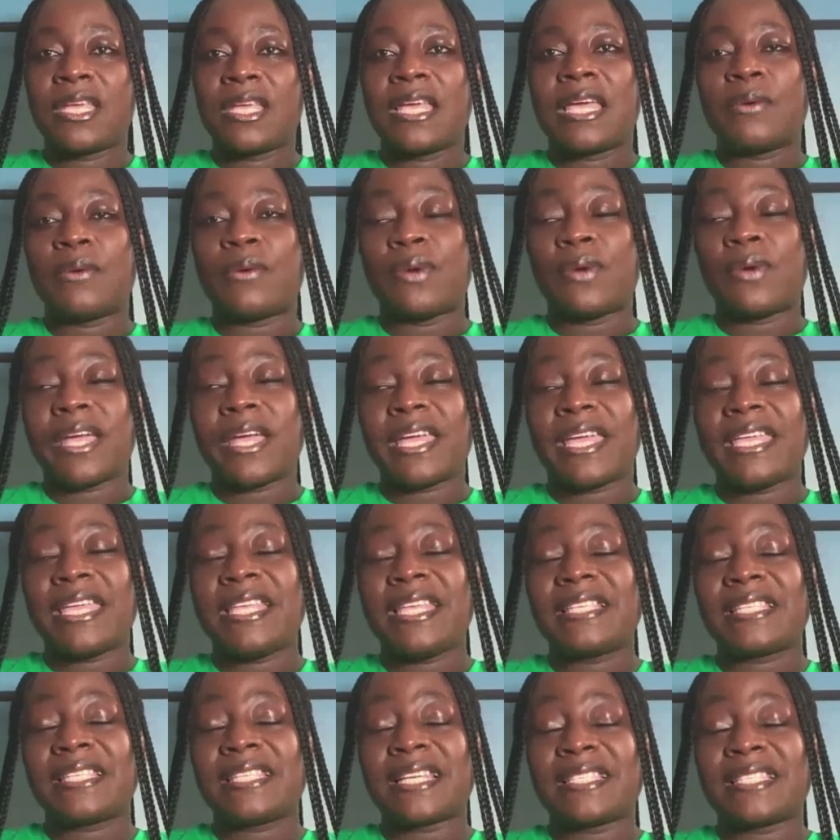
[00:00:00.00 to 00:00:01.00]
where he
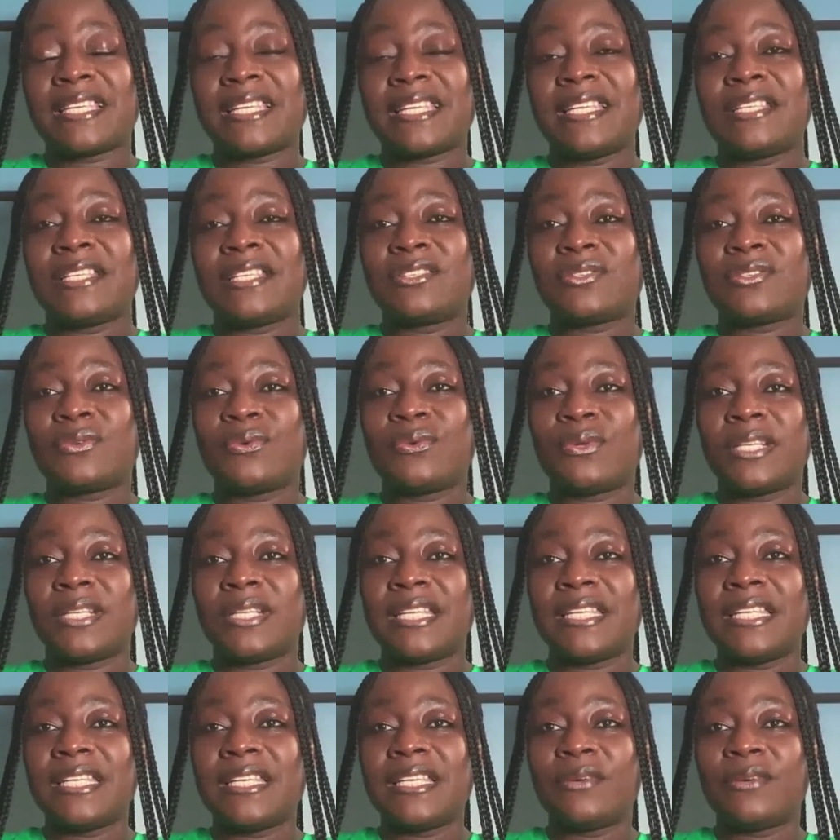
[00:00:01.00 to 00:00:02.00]
started his
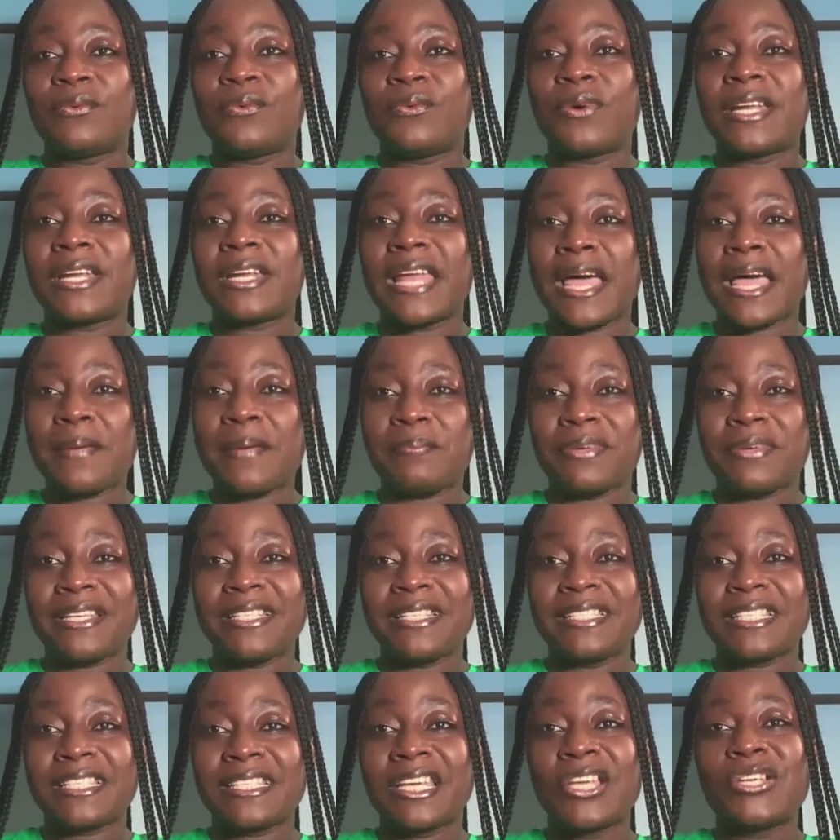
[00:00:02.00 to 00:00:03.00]
schooling, what
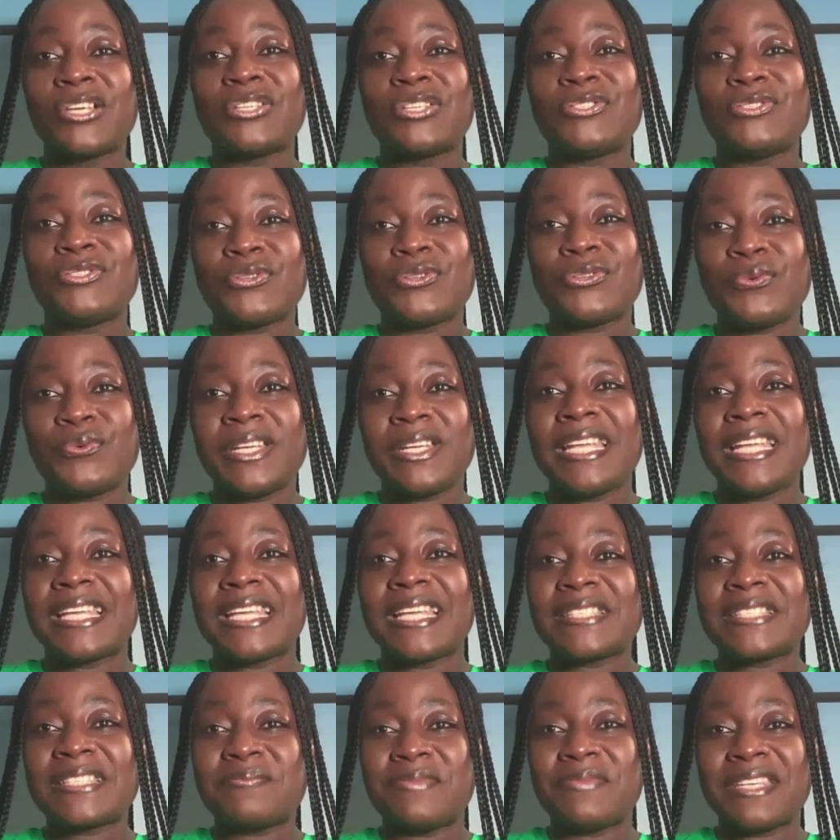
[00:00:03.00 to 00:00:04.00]
happened during
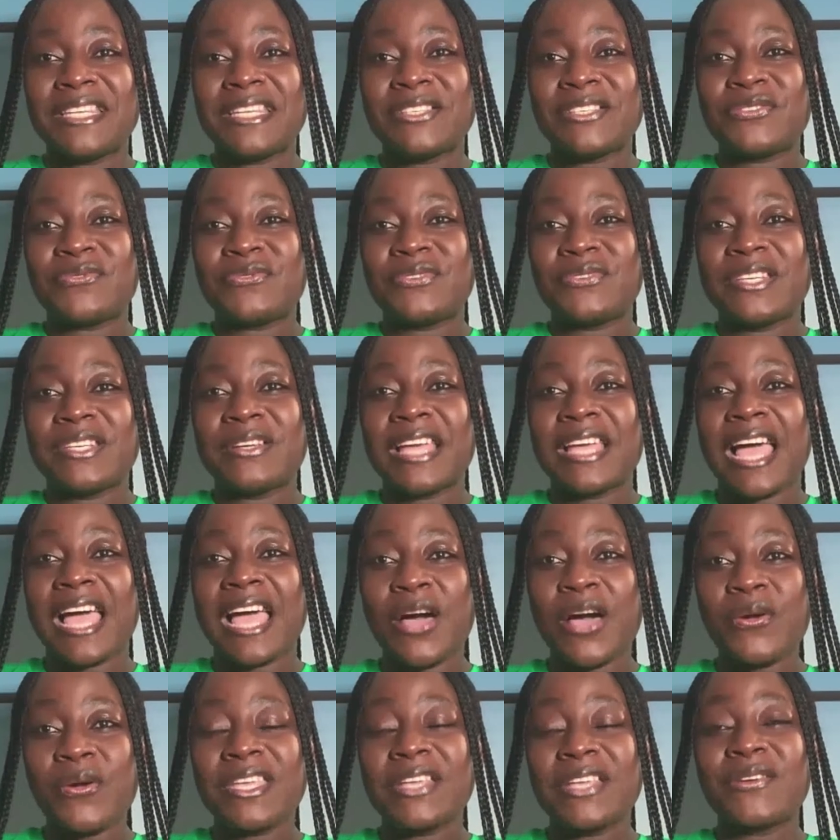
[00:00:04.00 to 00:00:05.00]
his ministry,
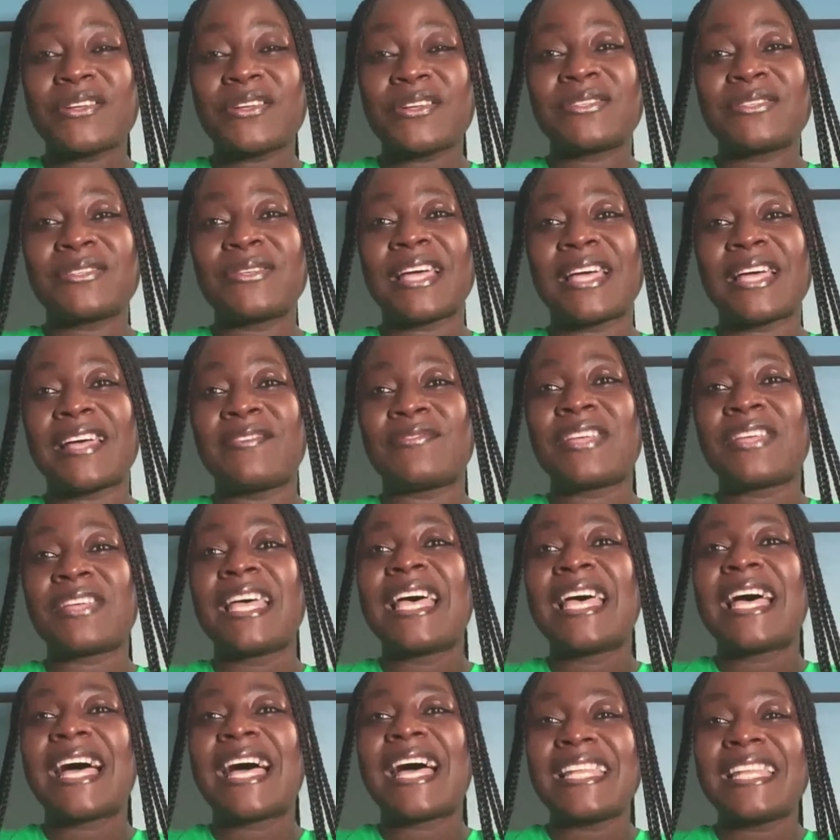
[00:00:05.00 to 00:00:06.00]
how he got to have
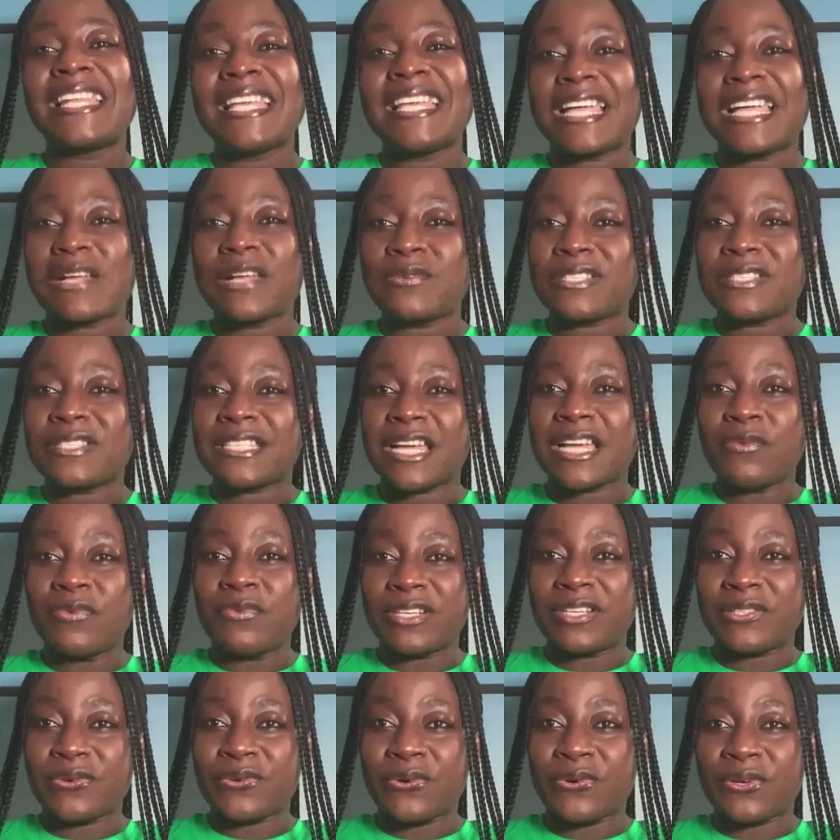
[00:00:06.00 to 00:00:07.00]
an encounter
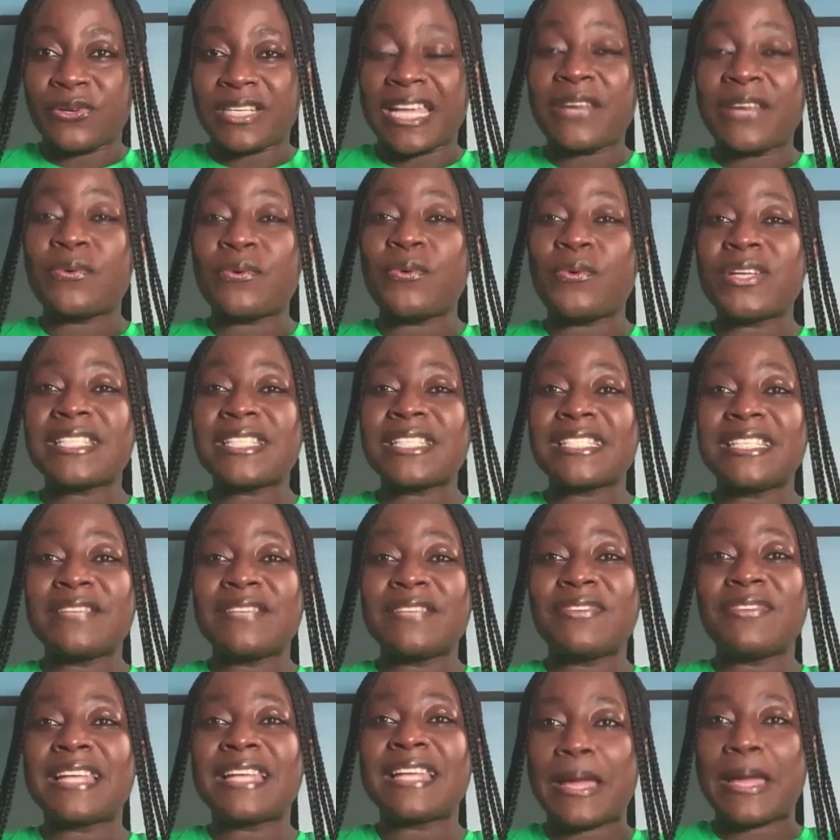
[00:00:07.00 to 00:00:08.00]
with God, and what
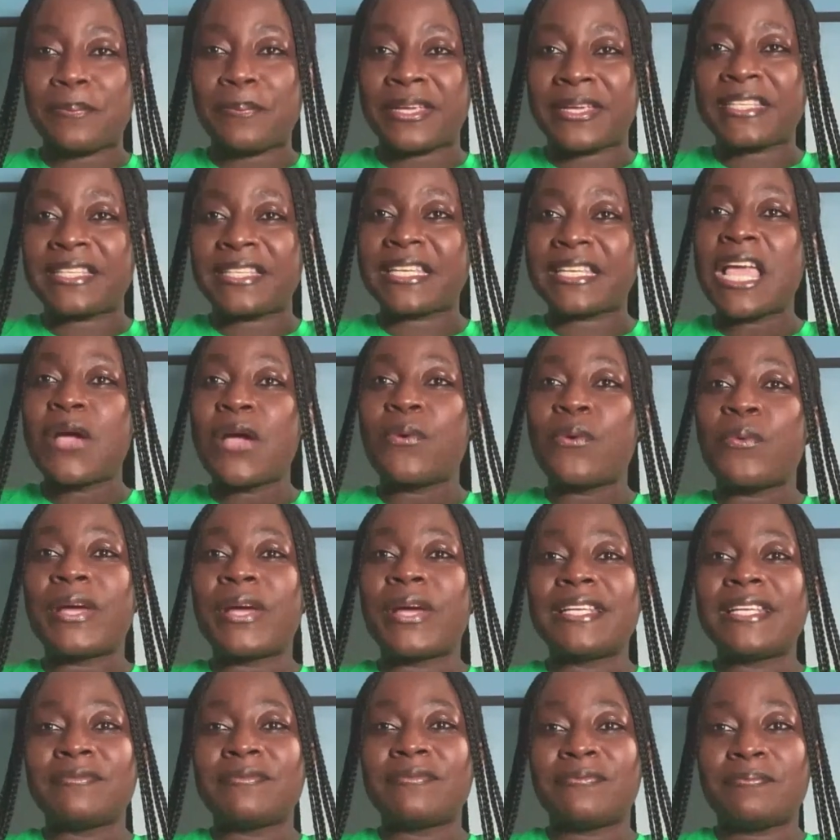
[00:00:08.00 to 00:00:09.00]
even happened
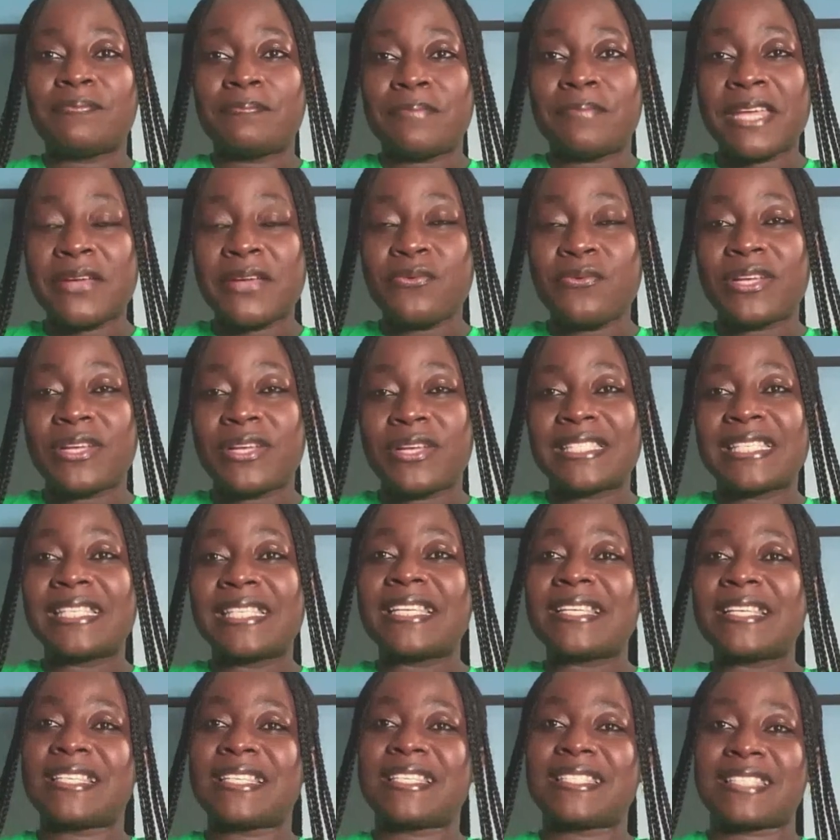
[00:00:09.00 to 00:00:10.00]
when parents
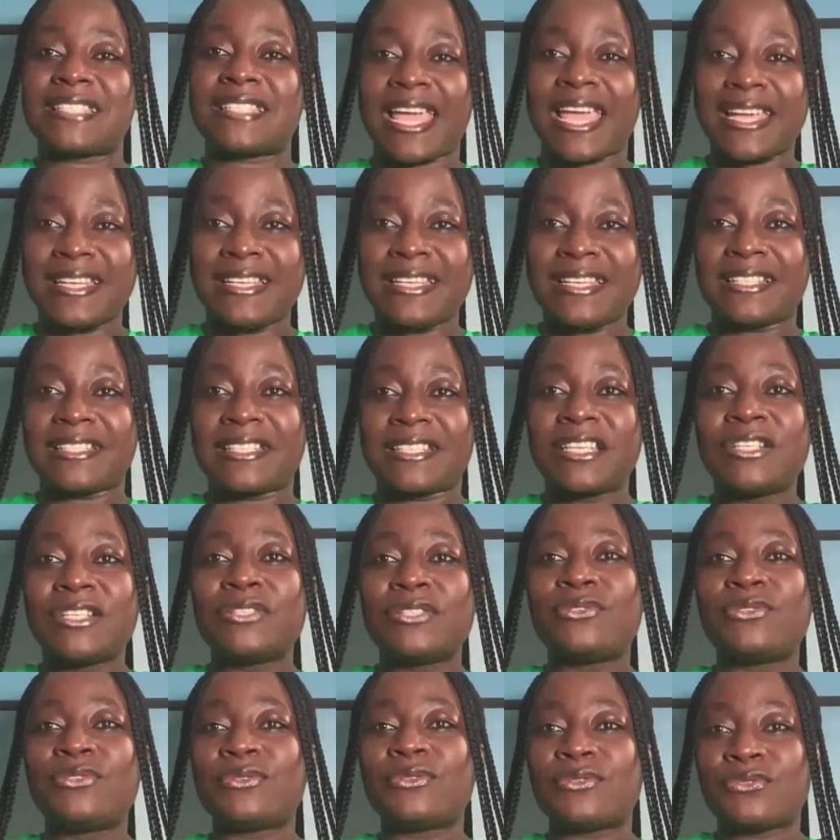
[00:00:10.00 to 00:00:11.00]
decided
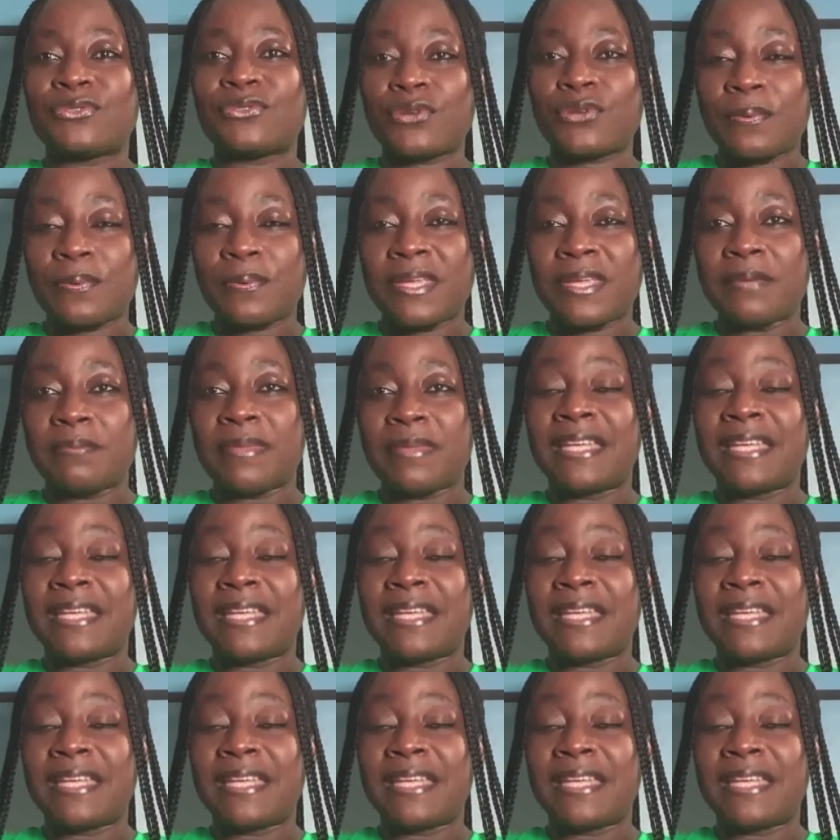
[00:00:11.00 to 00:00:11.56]
to stop him.